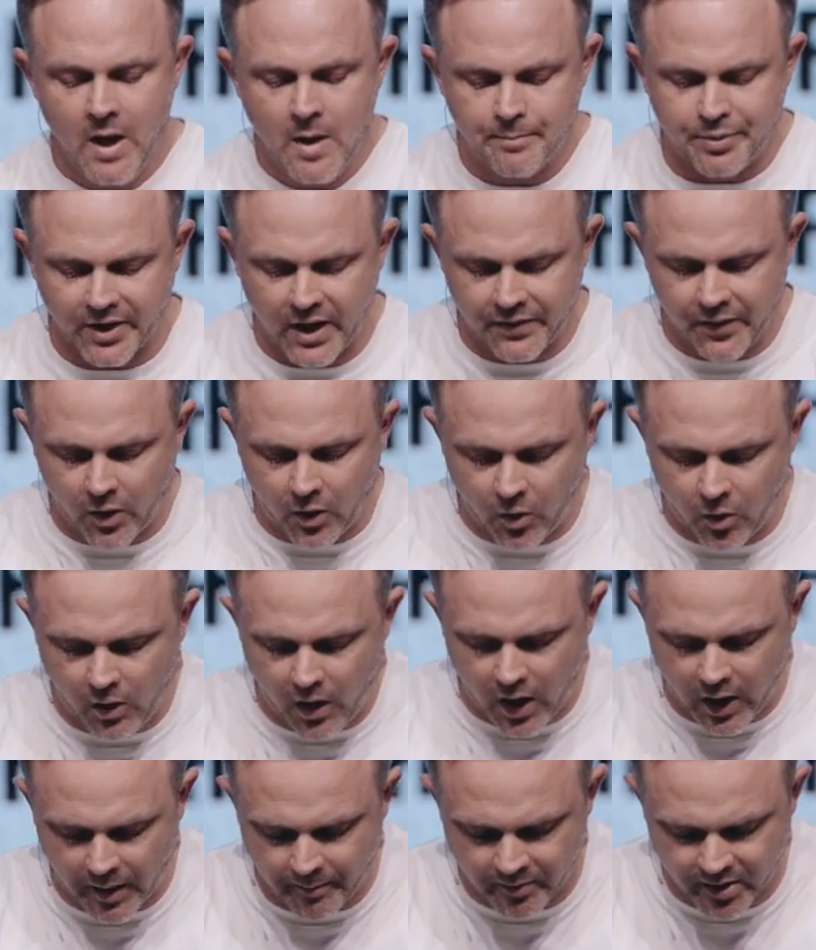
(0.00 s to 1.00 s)
put on the whole
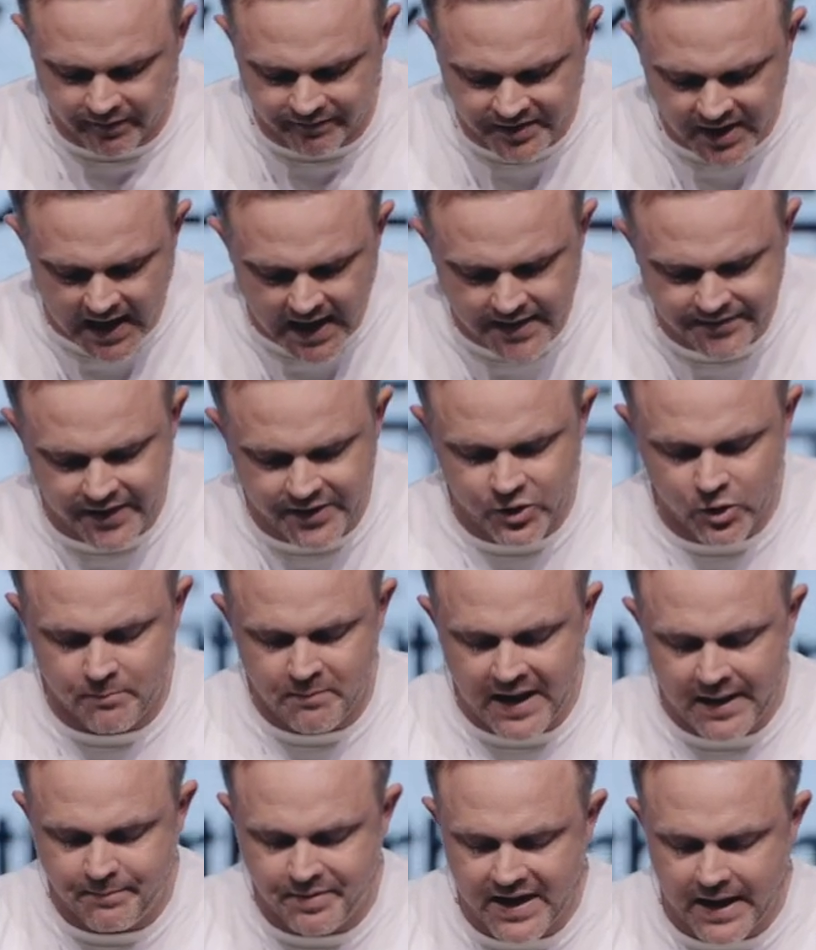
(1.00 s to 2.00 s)
armor of God that you
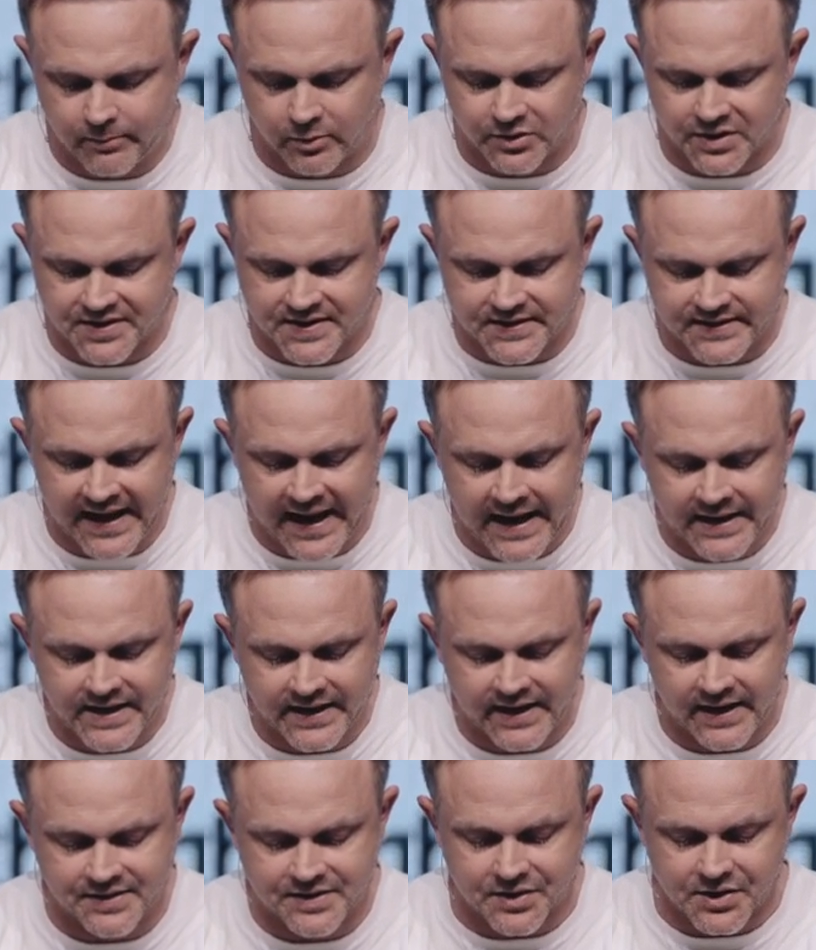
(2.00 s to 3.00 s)
may be able to stand
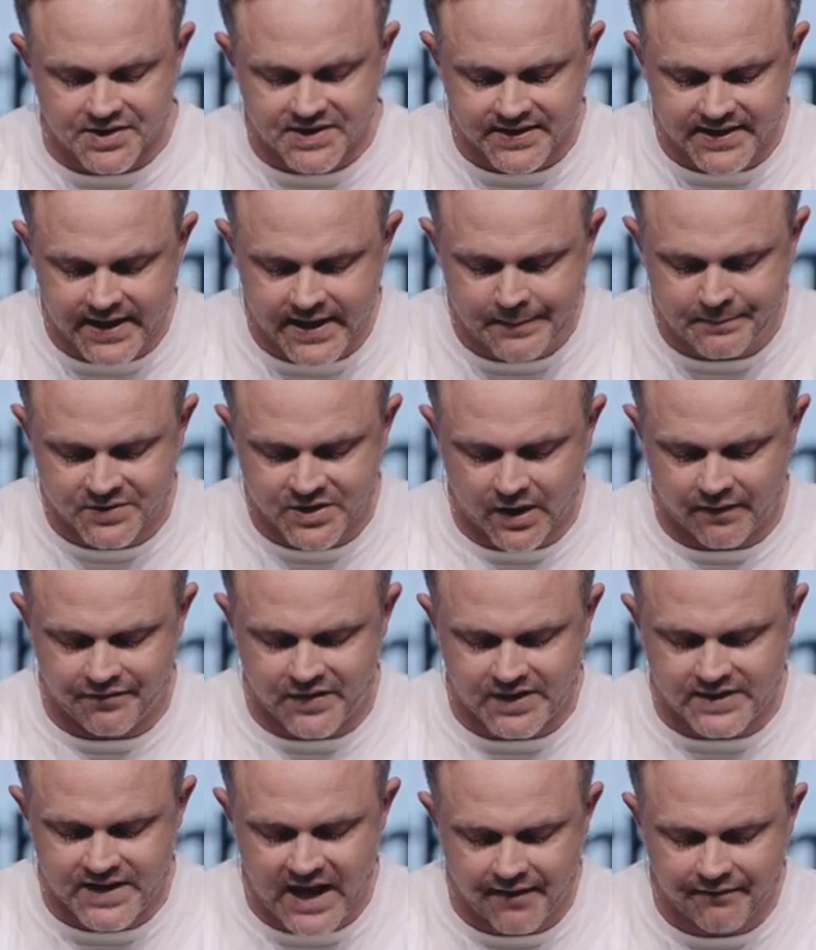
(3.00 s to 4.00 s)
against the schemes of the
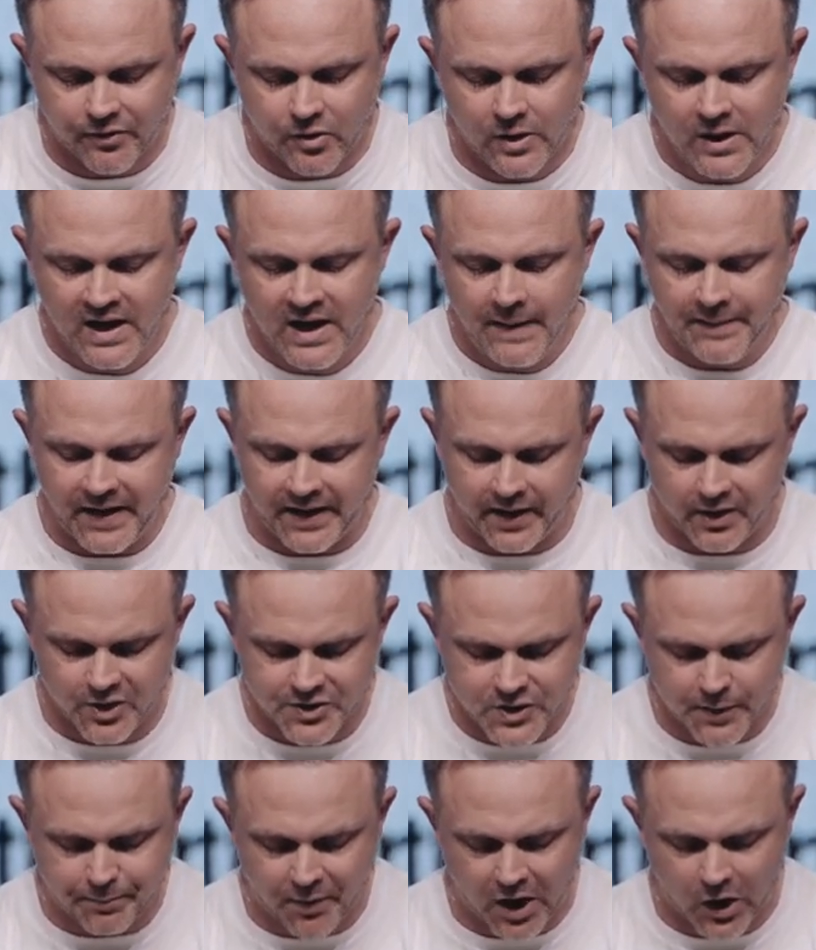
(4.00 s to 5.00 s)
devil. And here's
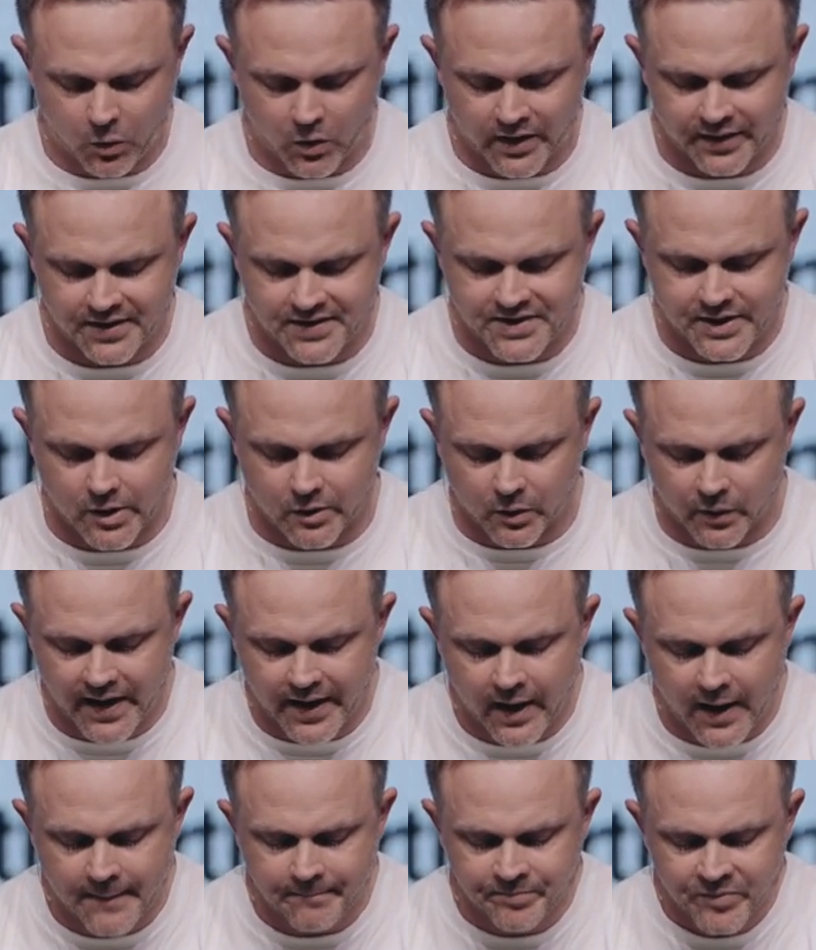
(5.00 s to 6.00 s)
the part we're going to zero in
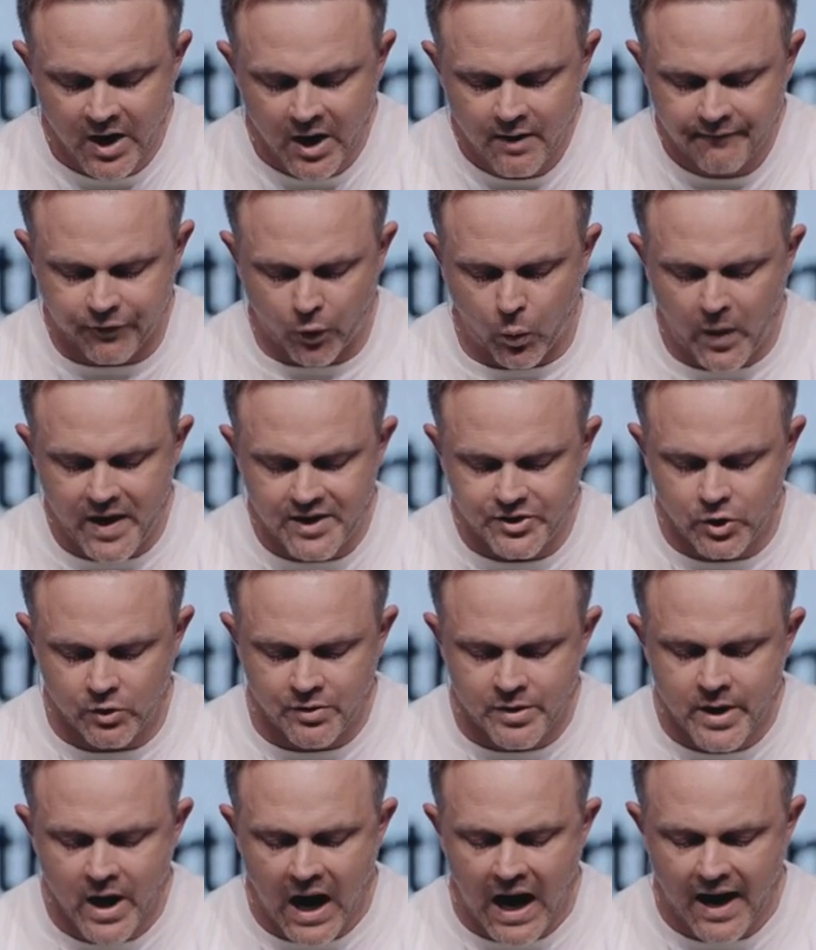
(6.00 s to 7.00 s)
on for we do
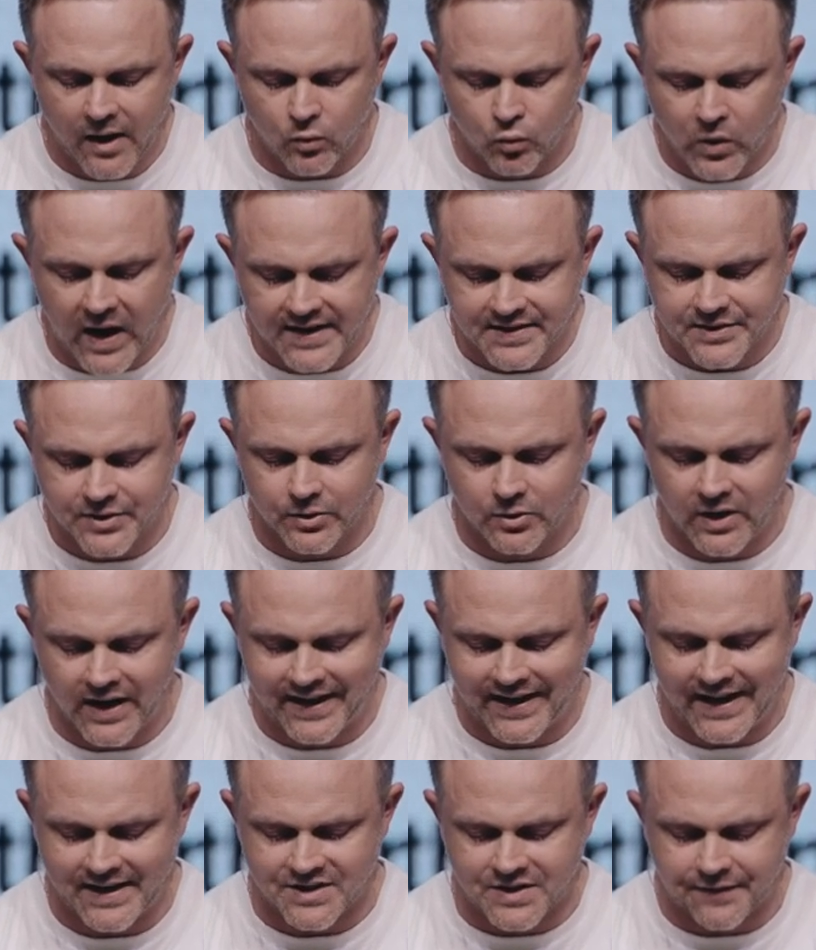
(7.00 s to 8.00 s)
not wrestle
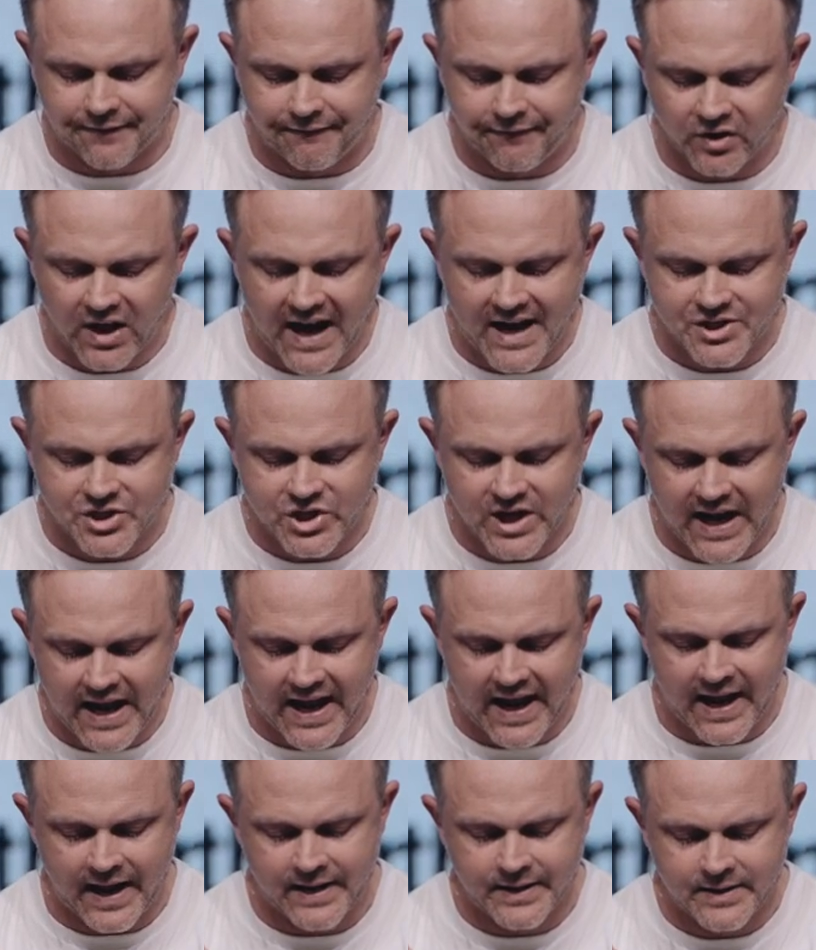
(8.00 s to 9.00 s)
against flesh
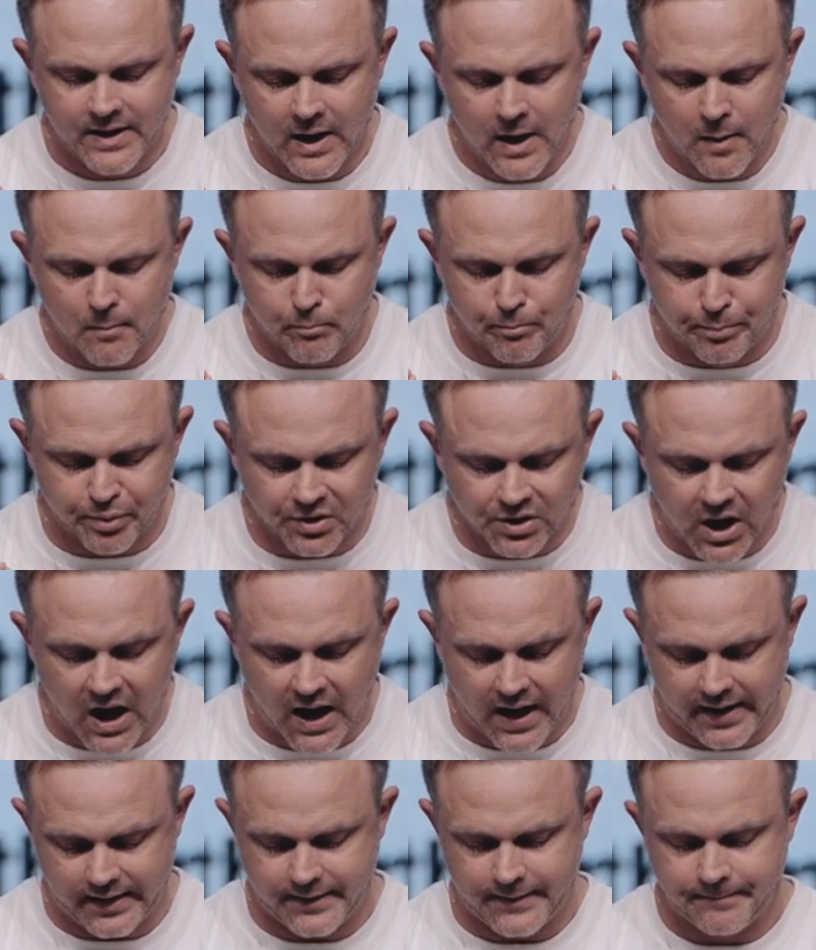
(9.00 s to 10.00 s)
and blood.